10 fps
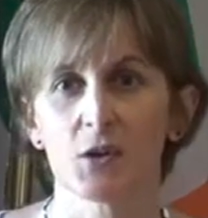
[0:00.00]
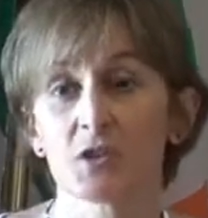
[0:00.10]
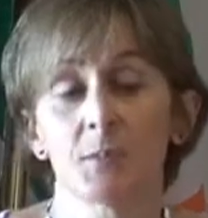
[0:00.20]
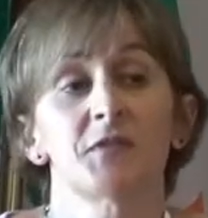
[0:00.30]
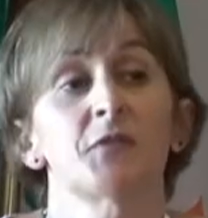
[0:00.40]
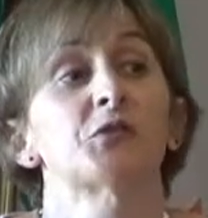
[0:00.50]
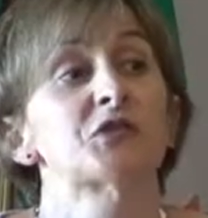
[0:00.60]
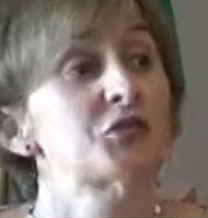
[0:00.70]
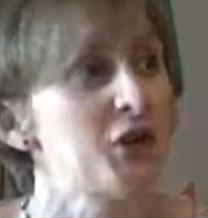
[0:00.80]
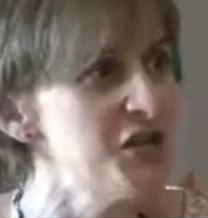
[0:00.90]
or some of the
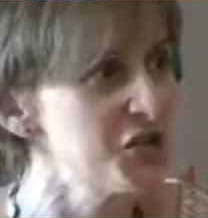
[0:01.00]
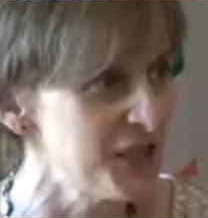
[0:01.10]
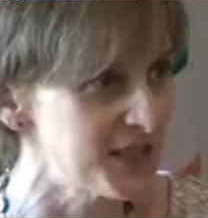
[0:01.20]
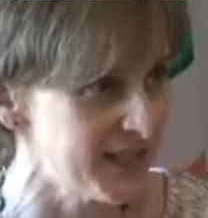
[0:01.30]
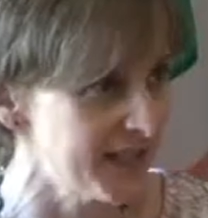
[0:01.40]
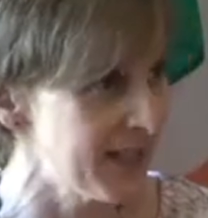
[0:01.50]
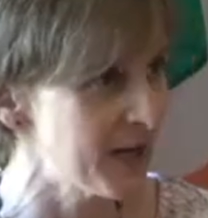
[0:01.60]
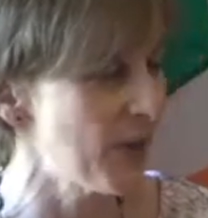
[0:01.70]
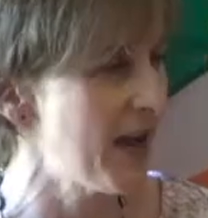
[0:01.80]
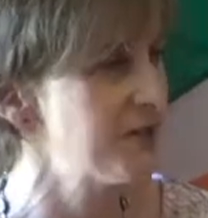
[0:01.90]
frustrations that I
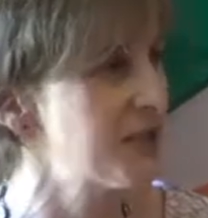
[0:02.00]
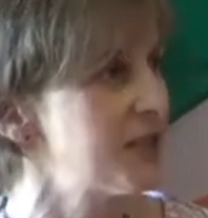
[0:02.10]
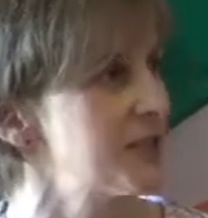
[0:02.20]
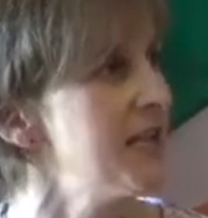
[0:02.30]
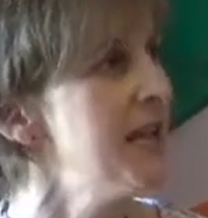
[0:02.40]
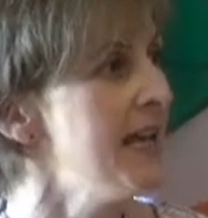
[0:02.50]
think were evident